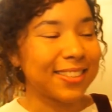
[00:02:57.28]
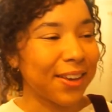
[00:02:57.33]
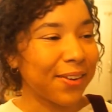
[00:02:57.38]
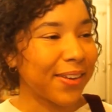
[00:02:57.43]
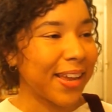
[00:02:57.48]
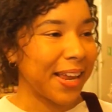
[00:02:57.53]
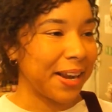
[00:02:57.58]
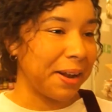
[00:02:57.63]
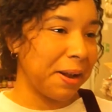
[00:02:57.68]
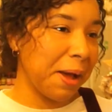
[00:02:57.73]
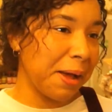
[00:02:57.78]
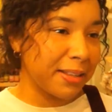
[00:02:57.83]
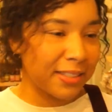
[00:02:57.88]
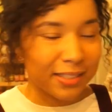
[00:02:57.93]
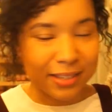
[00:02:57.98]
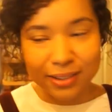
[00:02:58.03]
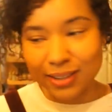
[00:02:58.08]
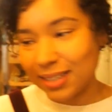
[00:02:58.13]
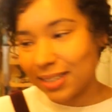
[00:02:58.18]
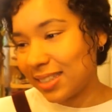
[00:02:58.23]
soaking nuts,
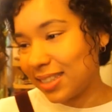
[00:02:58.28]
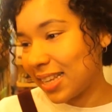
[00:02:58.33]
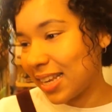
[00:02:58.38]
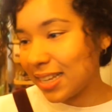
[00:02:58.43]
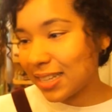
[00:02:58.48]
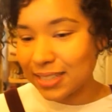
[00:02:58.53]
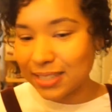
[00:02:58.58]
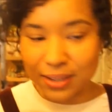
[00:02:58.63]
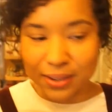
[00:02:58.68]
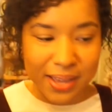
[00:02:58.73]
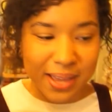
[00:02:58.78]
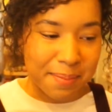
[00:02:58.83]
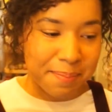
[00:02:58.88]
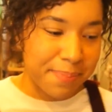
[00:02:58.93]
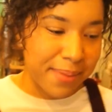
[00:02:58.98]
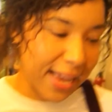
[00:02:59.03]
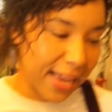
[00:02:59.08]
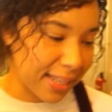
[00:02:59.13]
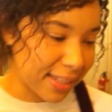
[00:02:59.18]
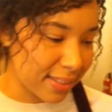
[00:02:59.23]
soaking seeds, soaking
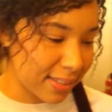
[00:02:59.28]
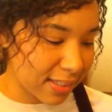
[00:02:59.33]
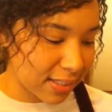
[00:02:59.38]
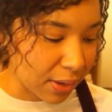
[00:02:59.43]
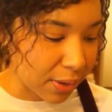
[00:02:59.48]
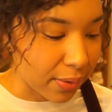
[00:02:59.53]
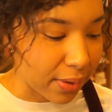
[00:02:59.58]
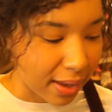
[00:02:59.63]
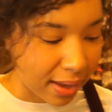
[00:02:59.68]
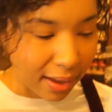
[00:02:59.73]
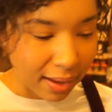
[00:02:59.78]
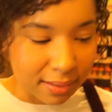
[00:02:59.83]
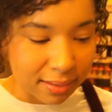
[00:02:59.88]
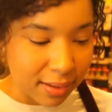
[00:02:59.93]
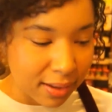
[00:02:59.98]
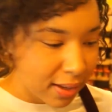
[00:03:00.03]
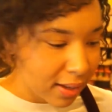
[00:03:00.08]
beans, soaking